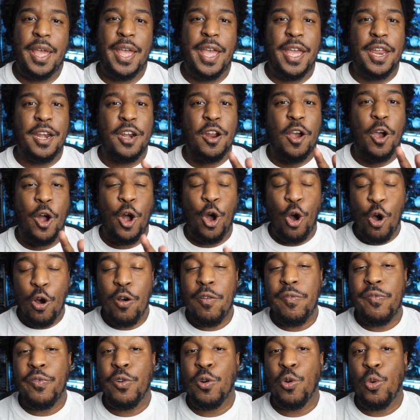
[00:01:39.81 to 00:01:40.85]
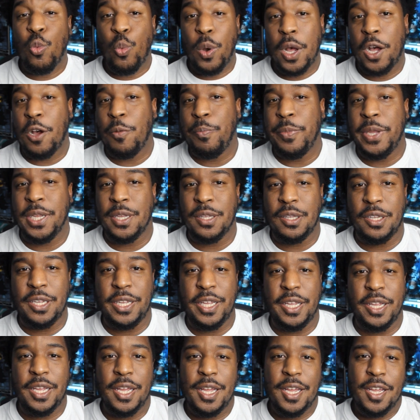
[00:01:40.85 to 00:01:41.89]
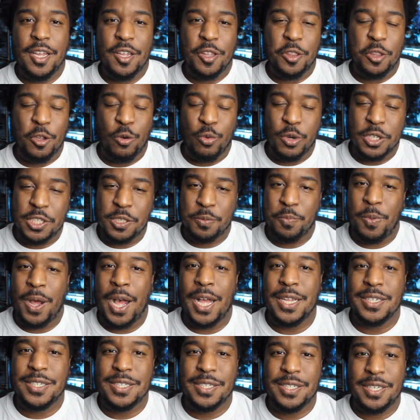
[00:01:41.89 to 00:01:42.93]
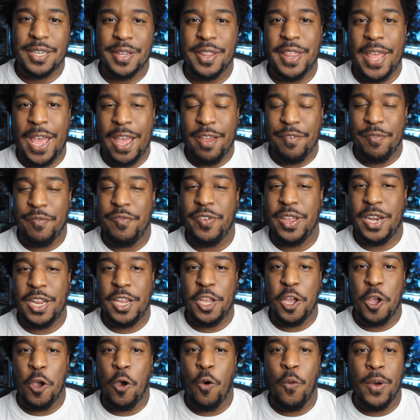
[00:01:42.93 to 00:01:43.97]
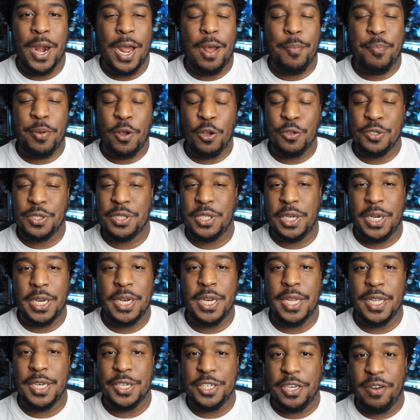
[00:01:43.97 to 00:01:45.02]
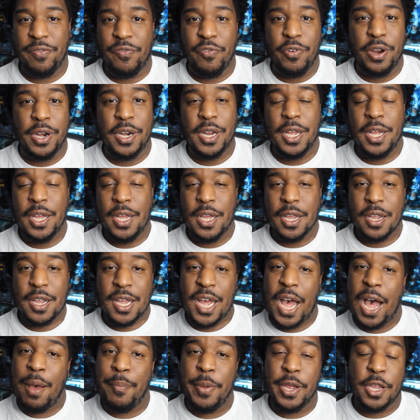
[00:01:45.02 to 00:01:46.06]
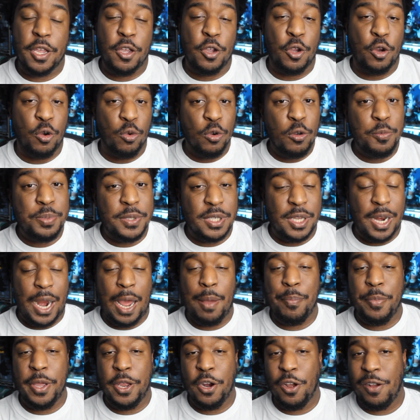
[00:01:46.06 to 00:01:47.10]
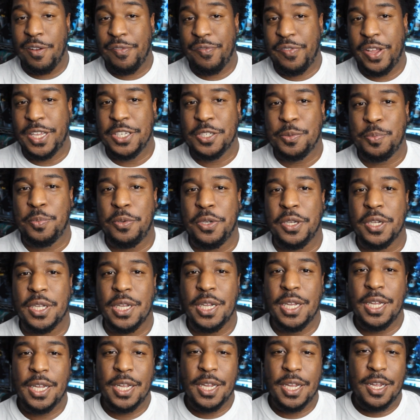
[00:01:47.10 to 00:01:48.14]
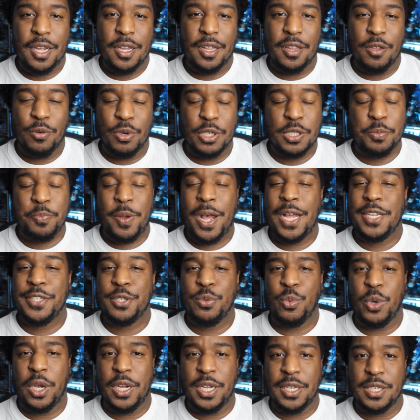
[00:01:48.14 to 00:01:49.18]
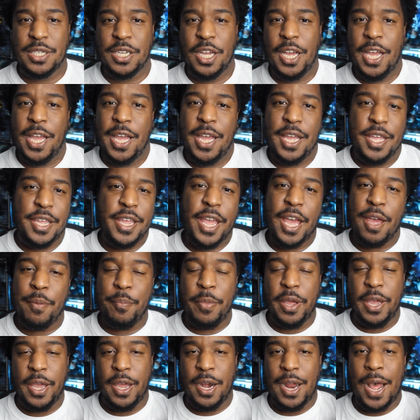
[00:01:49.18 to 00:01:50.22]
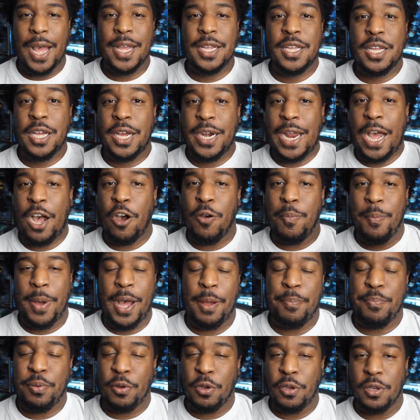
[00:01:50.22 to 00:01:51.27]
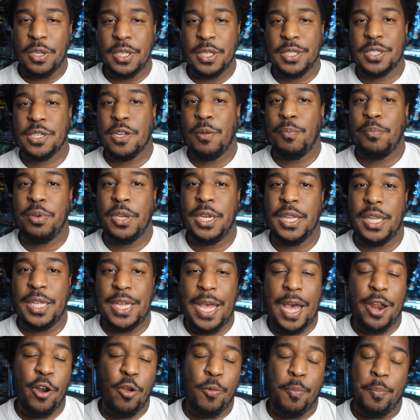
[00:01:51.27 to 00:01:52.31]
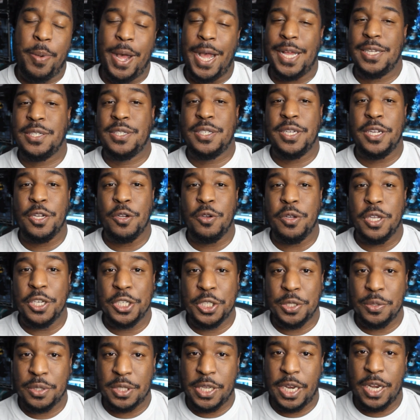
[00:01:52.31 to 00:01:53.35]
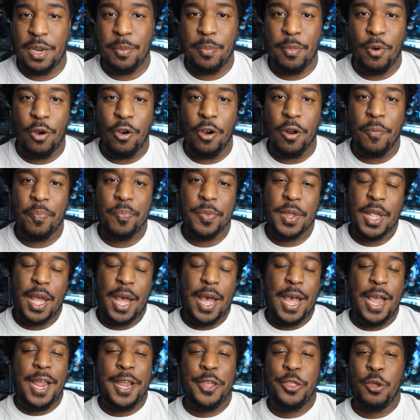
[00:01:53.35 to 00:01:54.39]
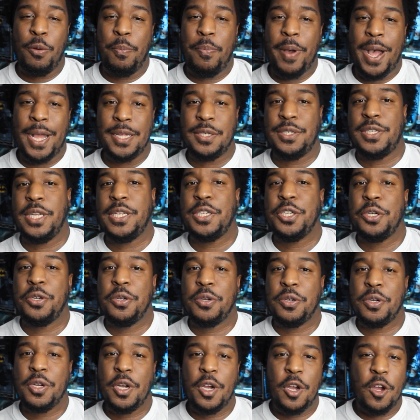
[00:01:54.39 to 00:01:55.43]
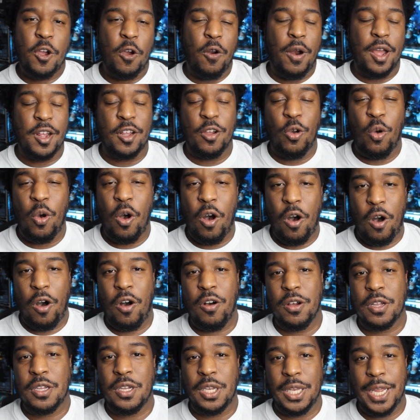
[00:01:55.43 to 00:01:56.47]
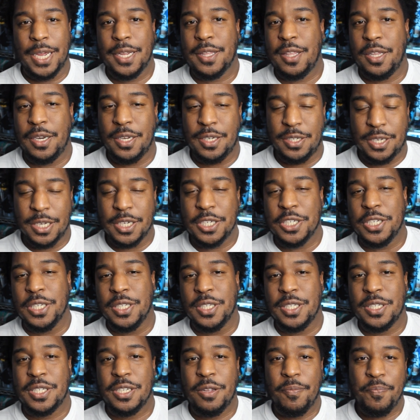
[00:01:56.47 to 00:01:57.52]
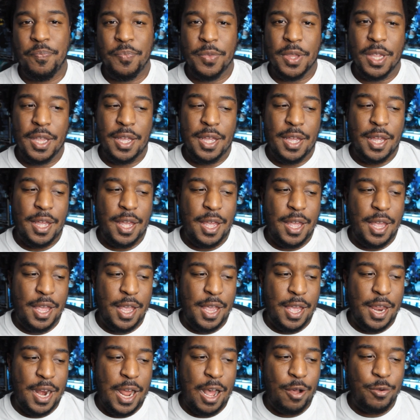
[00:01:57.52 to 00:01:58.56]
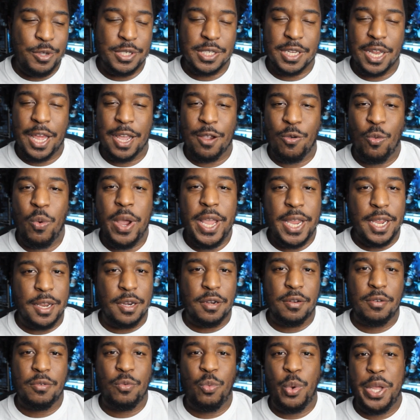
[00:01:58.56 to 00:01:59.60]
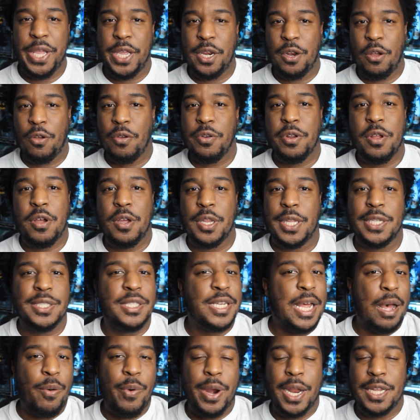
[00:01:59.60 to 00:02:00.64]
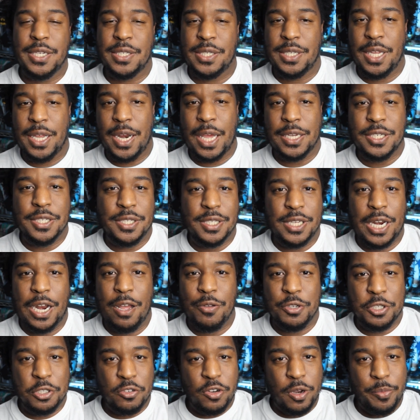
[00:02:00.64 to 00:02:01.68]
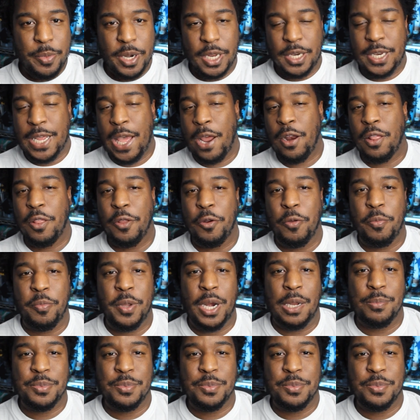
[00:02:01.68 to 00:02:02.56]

And overwhelmingly, the response to that video when I posted it in different comic groups that I'm in on Facebook, the response was, yeah, man, I cut out my pull list completely. I don't buy single issues anymore. I either buy digital or I go all collected editions. And I was like, wait, wait, hold on. That's not what I said. I just said I was trimming it down a little bit.